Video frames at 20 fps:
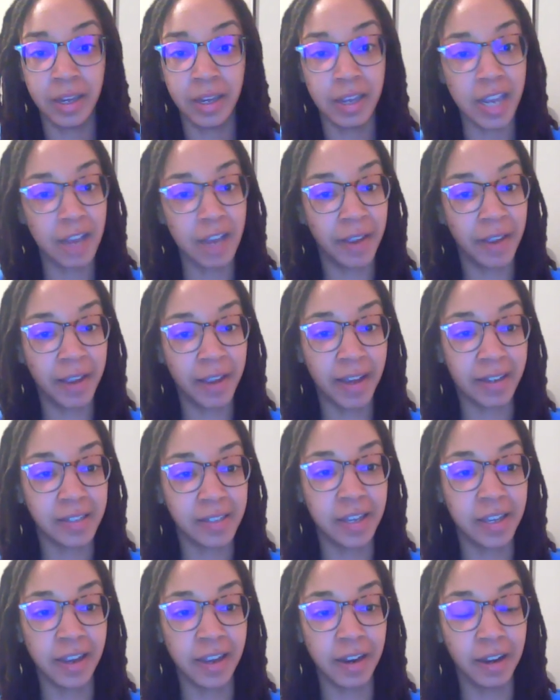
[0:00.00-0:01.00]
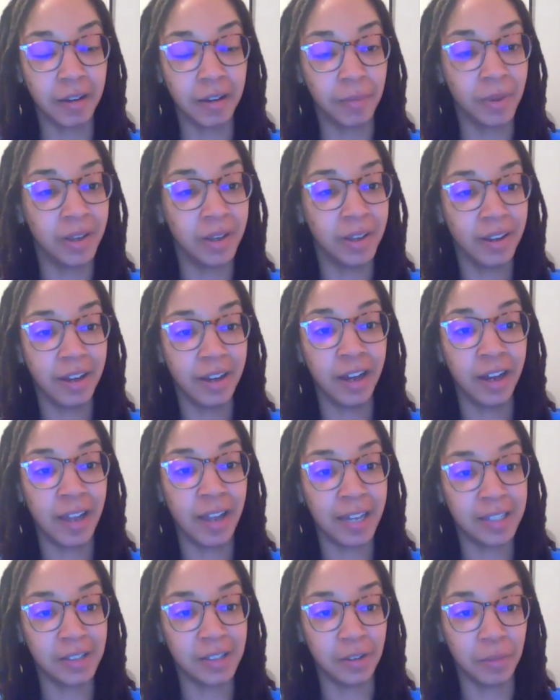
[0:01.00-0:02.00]
He even got teed up
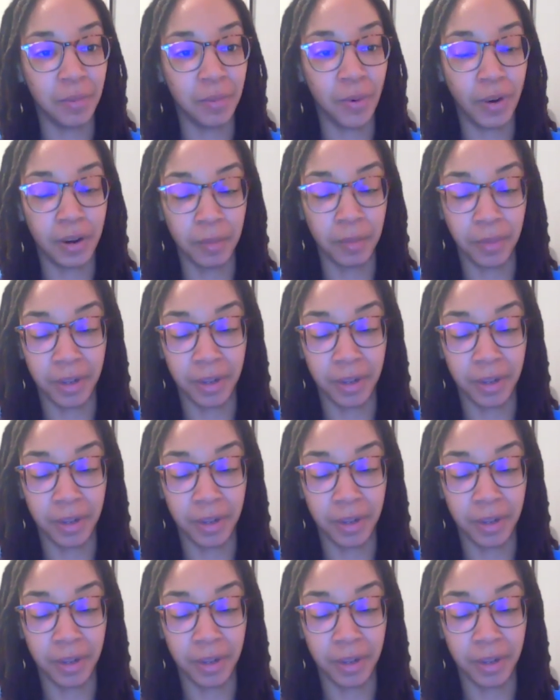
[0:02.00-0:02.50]
at some point,